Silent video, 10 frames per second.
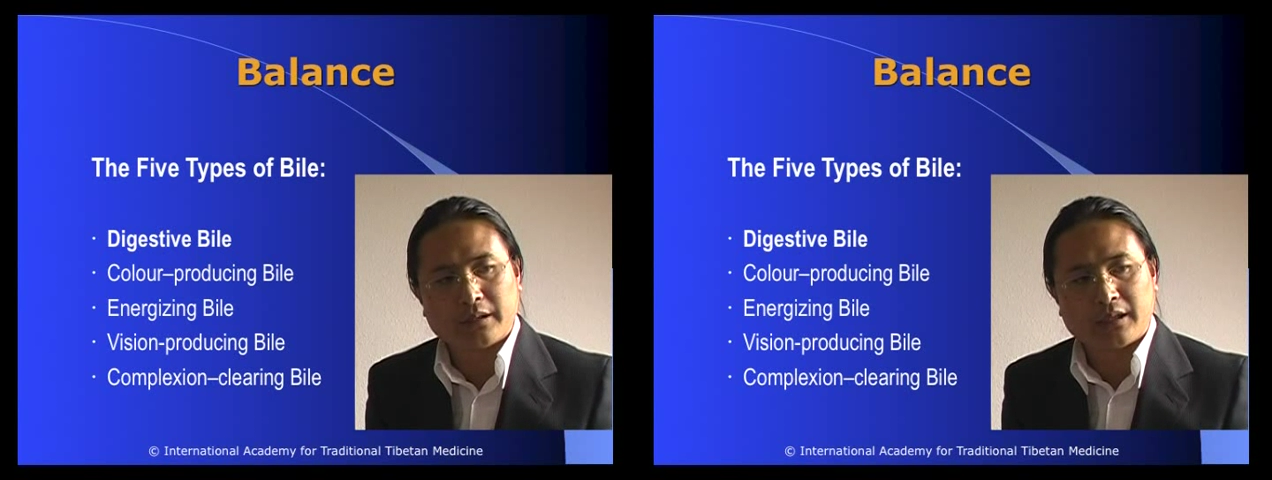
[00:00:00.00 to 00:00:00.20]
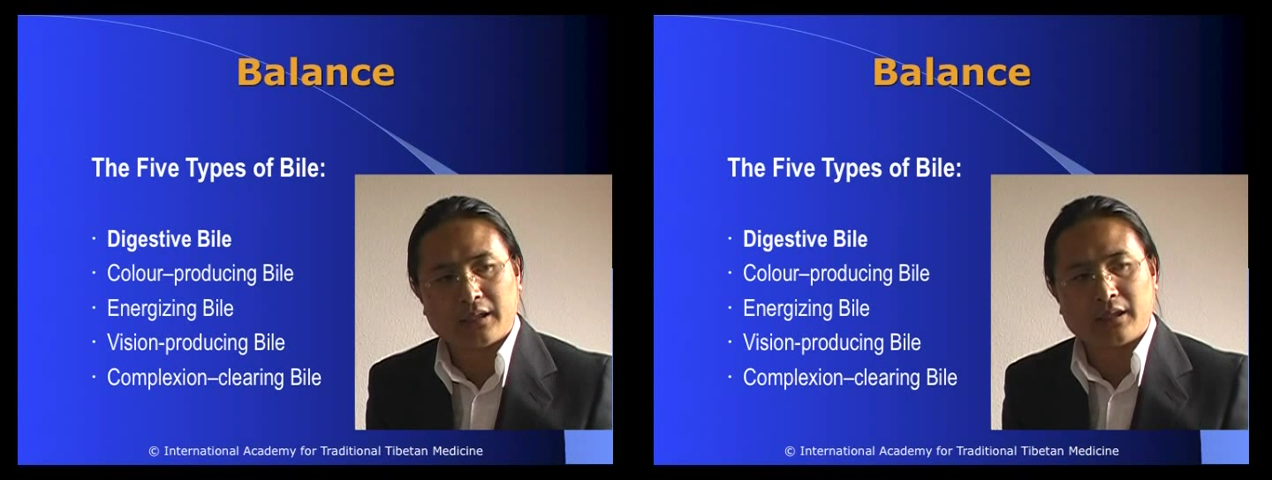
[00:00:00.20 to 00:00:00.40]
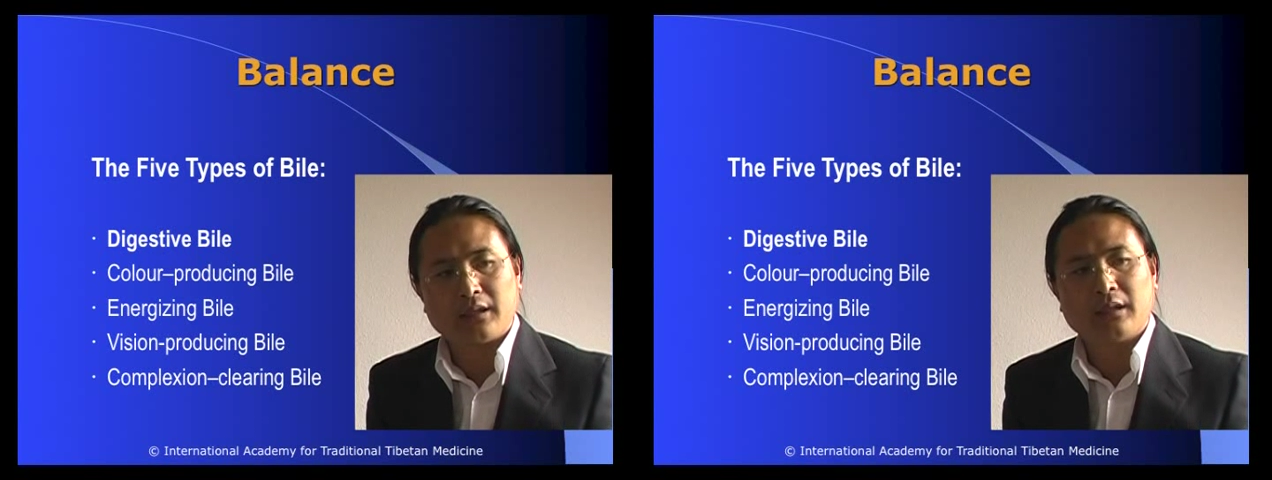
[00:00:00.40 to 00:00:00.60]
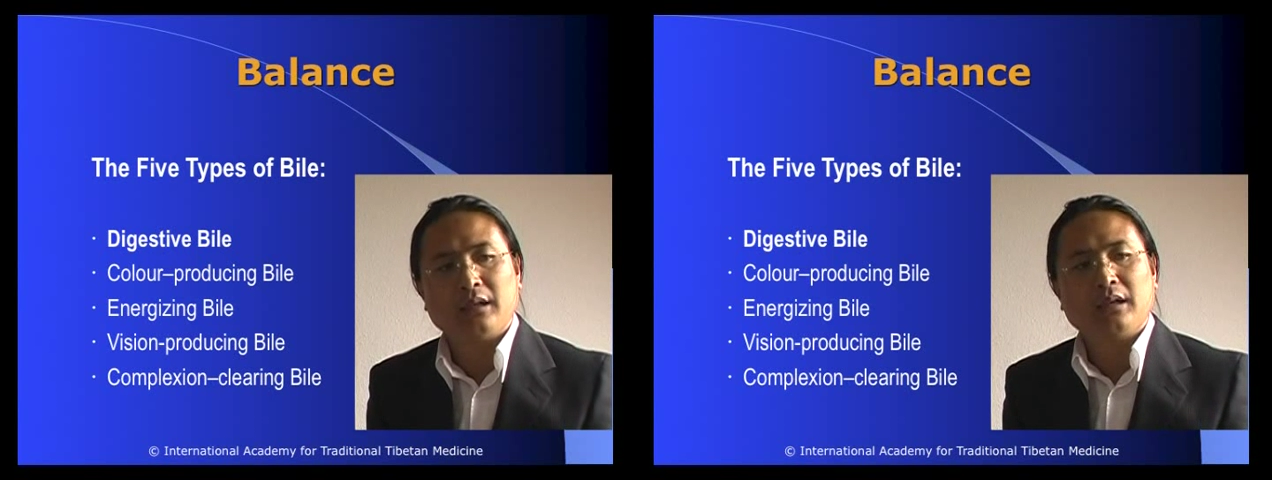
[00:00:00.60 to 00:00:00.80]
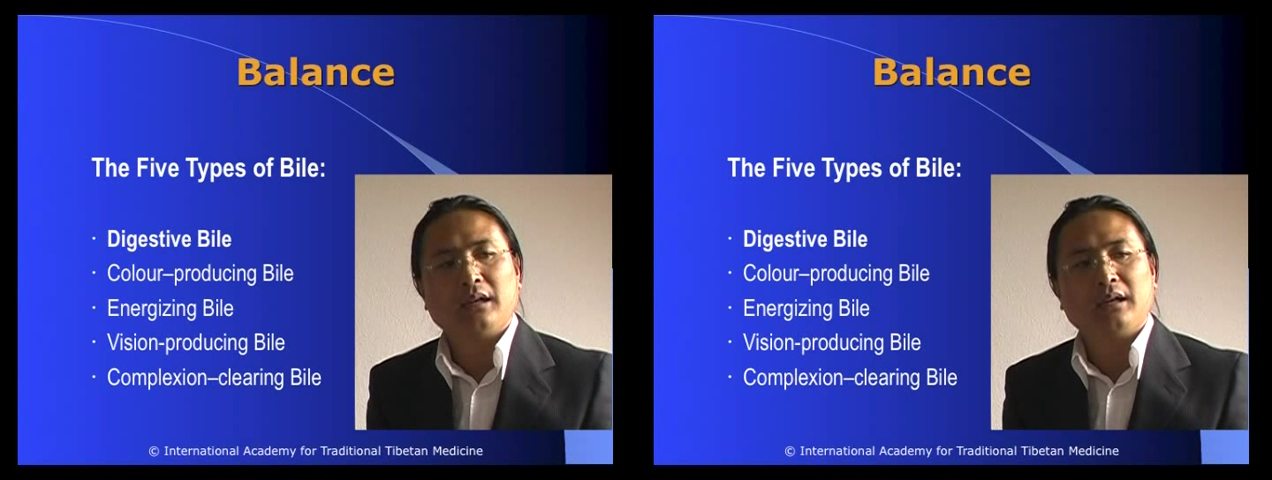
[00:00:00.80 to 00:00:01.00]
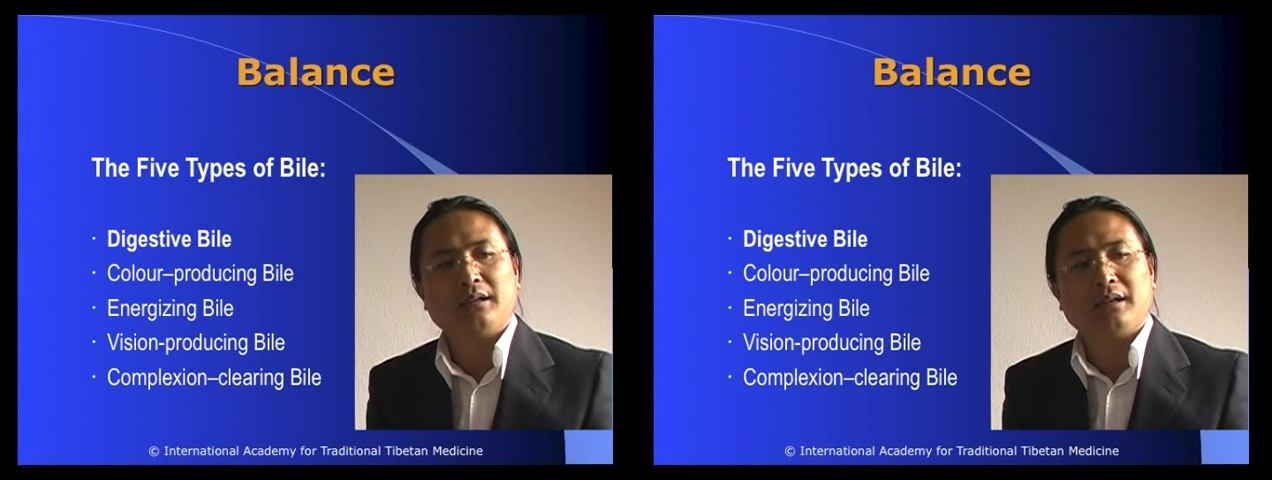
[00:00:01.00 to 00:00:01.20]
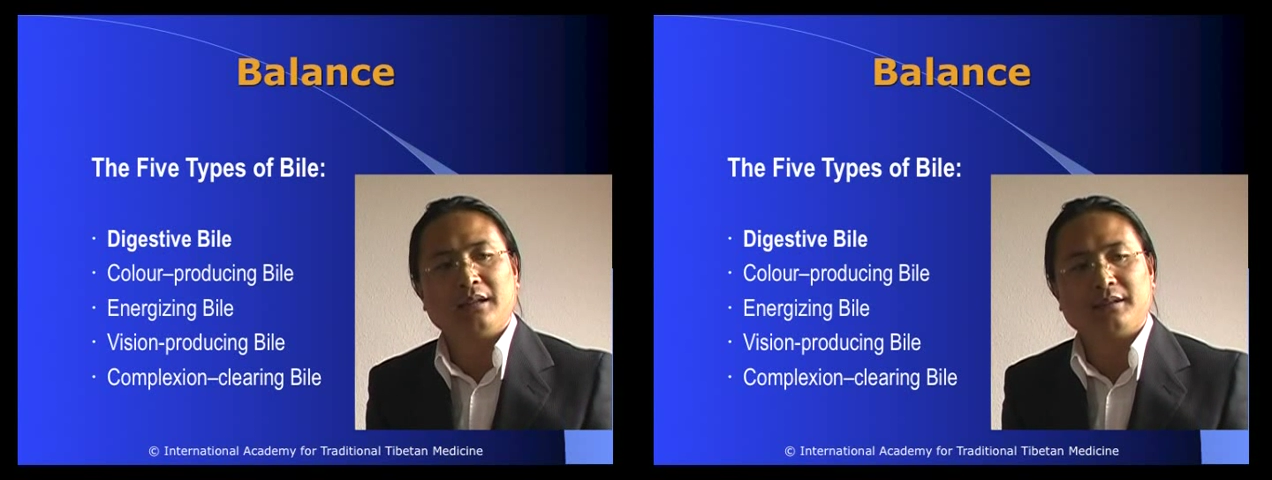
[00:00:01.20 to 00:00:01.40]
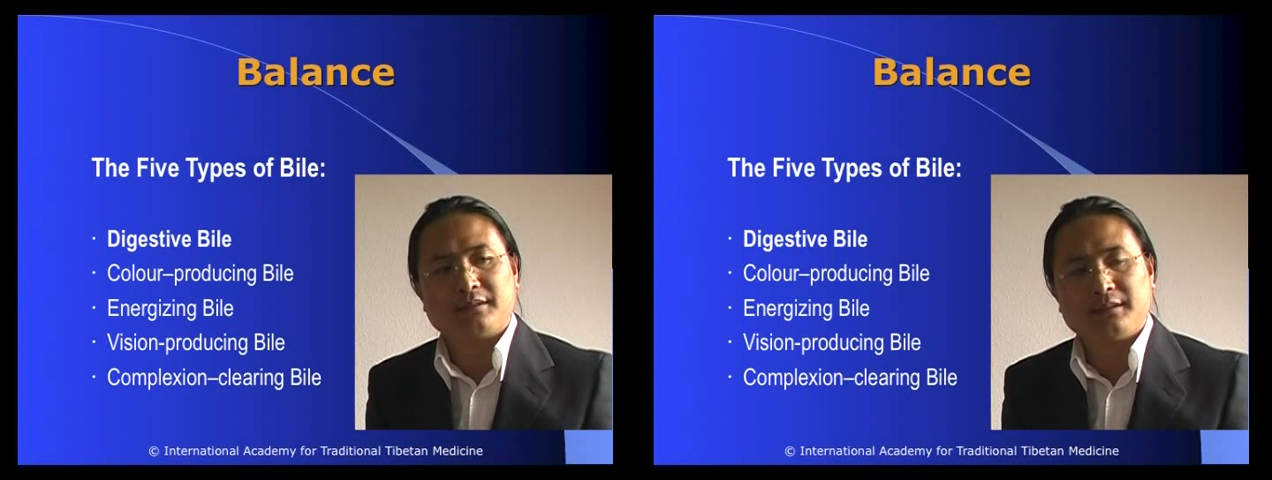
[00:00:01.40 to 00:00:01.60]
bile, and
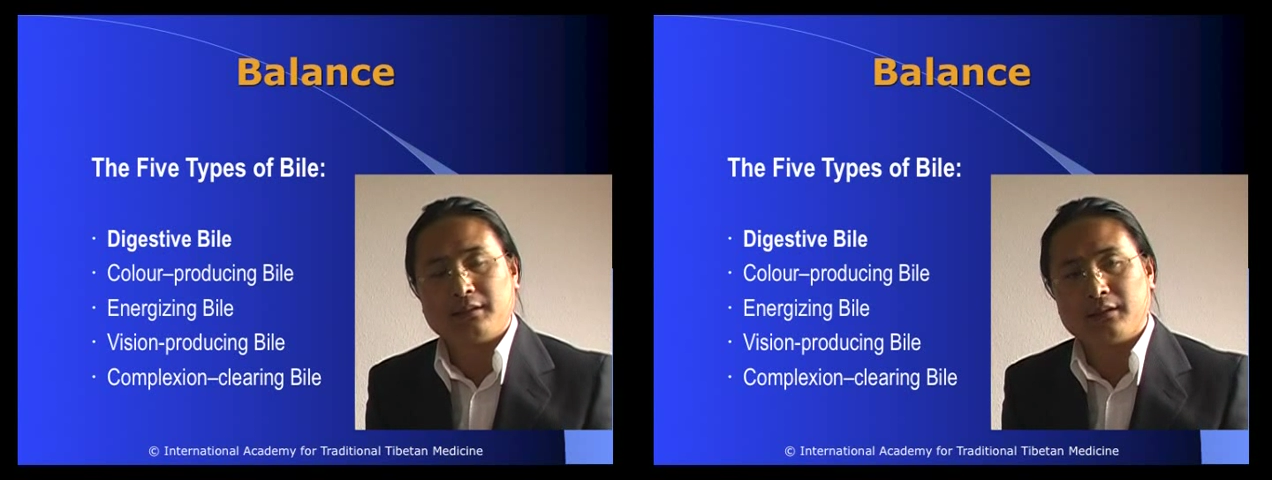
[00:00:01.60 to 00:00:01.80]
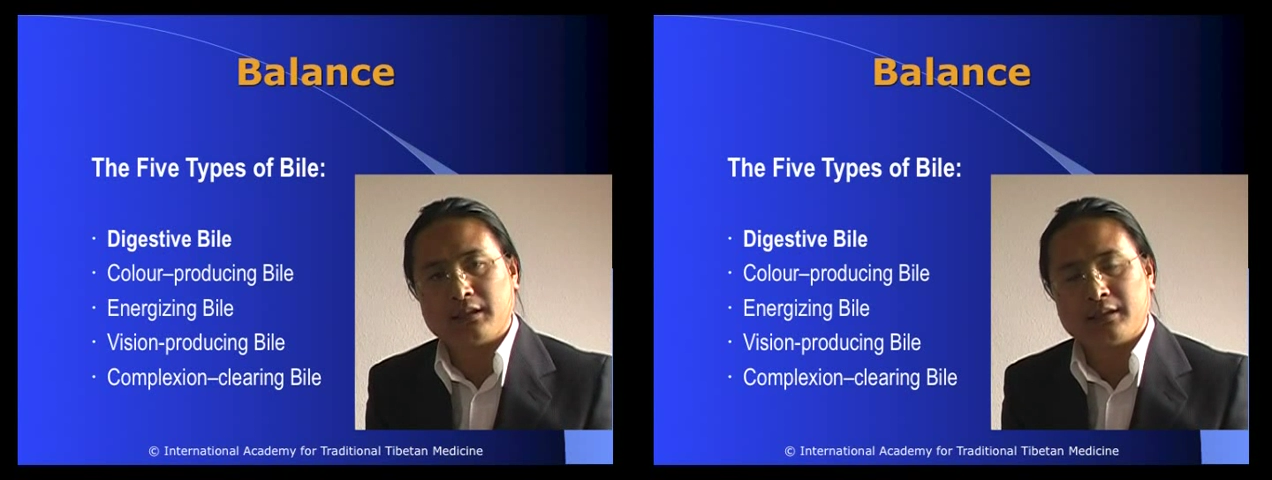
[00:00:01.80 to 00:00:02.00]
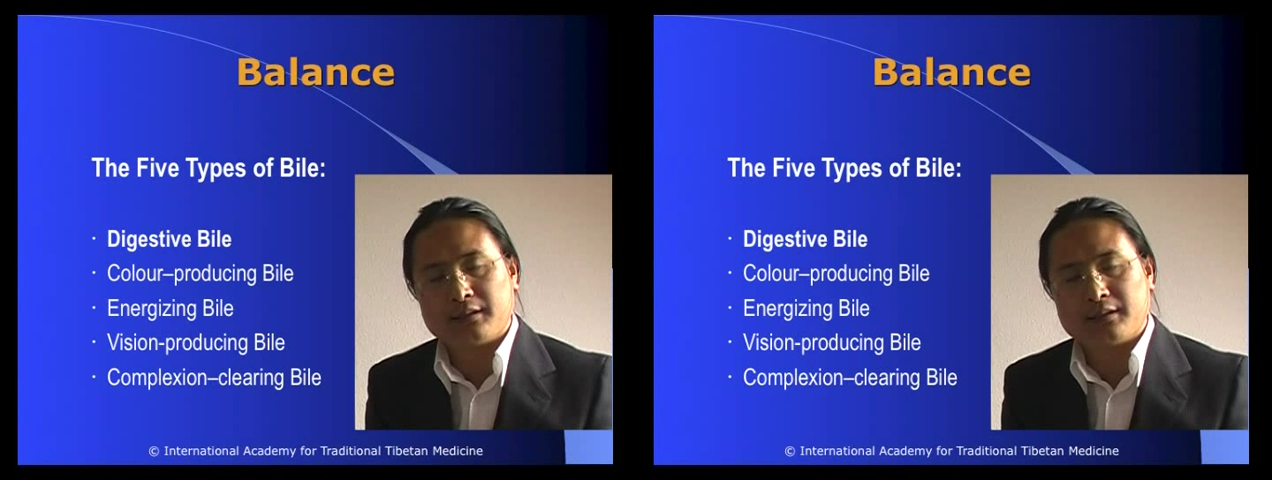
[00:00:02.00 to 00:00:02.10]
energizing